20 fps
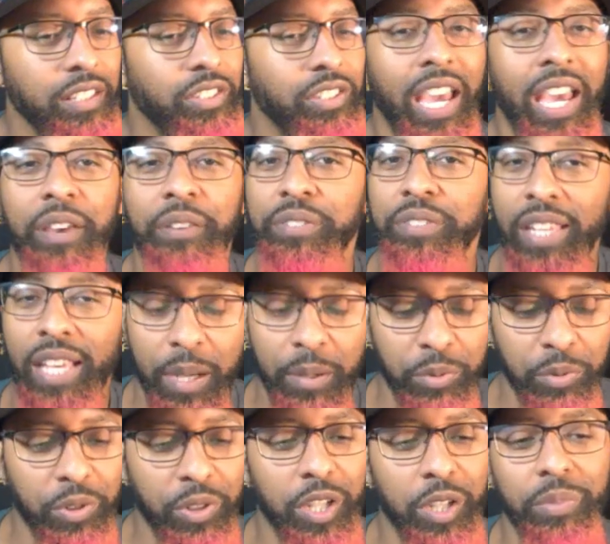You have
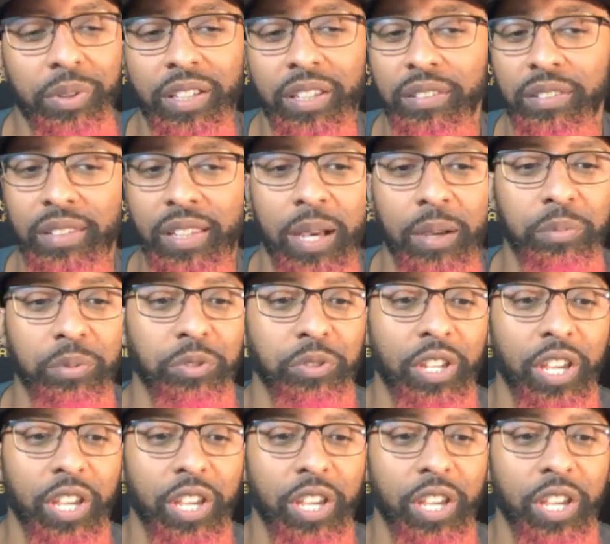Zabu here because Zabu, you